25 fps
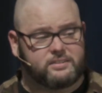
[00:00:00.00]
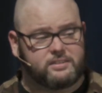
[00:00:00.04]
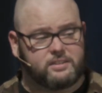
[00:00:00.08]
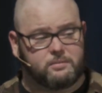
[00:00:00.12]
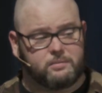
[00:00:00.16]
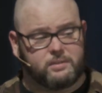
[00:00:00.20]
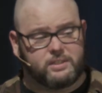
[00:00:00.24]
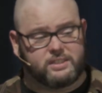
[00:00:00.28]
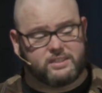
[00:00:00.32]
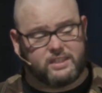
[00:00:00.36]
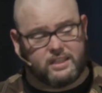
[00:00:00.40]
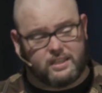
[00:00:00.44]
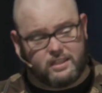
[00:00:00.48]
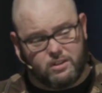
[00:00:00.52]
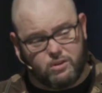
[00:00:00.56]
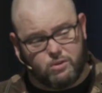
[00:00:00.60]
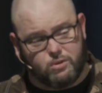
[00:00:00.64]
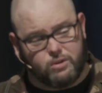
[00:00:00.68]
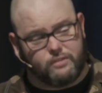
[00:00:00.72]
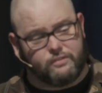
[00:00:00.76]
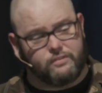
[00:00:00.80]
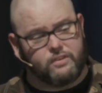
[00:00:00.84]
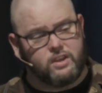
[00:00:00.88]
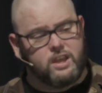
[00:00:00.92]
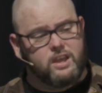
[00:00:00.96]
And we say, Lord,
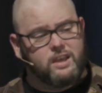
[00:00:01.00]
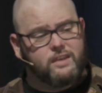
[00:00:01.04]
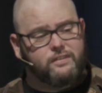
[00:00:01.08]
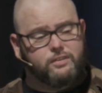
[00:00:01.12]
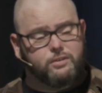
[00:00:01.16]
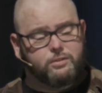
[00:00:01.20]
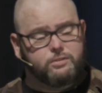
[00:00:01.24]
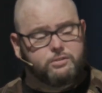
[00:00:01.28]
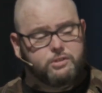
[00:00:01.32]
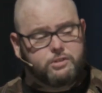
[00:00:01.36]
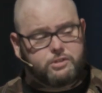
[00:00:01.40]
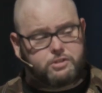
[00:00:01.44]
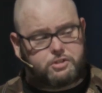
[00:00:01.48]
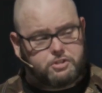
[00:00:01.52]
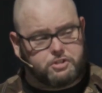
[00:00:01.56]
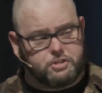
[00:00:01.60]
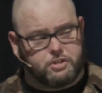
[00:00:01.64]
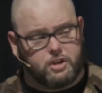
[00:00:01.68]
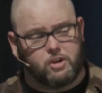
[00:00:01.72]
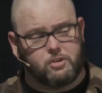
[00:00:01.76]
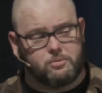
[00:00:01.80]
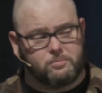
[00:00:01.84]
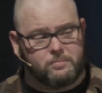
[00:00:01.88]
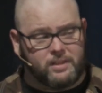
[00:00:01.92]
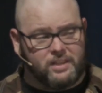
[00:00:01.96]
if, if you'll just
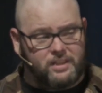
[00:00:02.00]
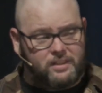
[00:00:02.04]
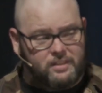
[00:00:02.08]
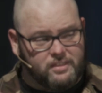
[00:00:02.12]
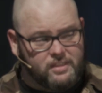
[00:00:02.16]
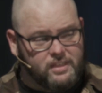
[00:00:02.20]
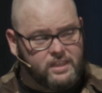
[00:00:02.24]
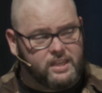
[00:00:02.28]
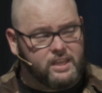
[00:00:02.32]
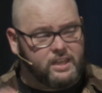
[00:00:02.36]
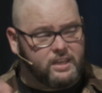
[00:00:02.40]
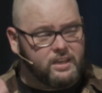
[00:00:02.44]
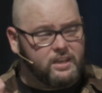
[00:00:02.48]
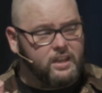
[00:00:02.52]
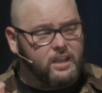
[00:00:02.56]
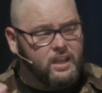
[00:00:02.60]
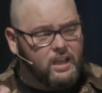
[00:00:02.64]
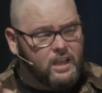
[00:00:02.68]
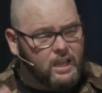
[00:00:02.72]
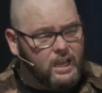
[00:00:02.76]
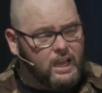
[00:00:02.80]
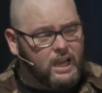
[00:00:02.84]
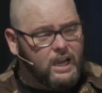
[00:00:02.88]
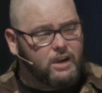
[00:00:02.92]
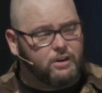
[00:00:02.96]
show me, then
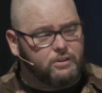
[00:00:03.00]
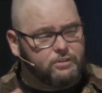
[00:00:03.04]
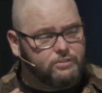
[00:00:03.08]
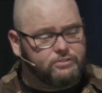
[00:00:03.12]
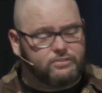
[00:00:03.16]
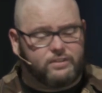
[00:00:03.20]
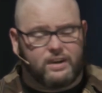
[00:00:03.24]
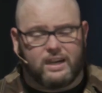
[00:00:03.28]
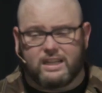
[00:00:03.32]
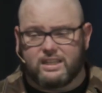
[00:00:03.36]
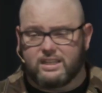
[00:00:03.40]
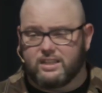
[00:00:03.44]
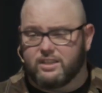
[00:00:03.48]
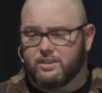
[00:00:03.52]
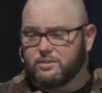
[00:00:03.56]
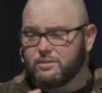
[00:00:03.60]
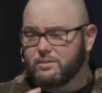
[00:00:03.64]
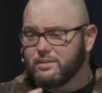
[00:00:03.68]
I'll follow.